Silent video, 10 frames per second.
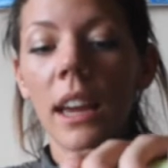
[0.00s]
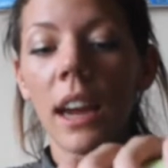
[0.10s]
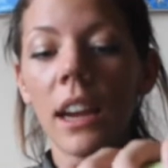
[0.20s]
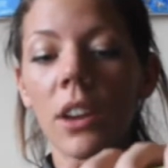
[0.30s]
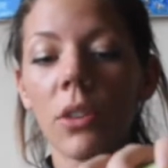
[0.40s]

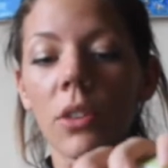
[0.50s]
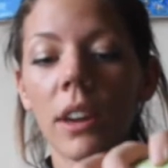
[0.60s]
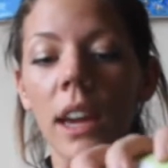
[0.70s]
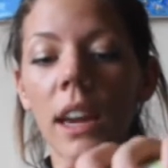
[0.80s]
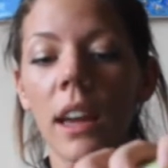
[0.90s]
kind of
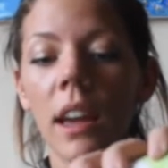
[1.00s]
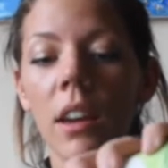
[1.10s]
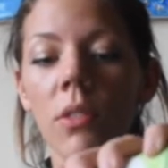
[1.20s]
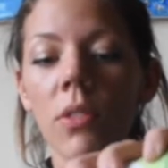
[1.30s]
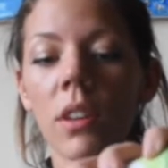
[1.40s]

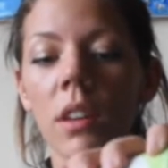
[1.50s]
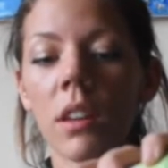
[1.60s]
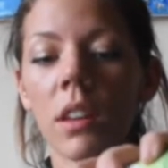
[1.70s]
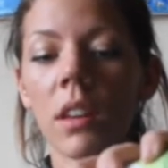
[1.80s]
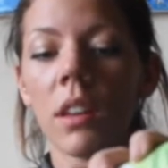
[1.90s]
creative
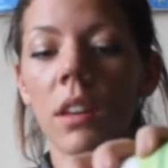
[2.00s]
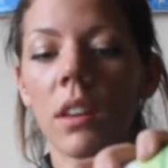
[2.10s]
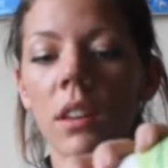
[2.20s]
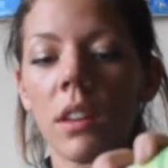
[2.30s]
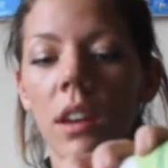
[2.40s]

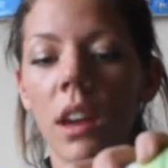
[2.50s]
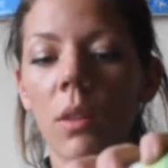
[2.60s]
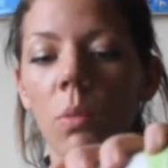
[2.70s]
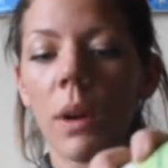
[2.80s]
and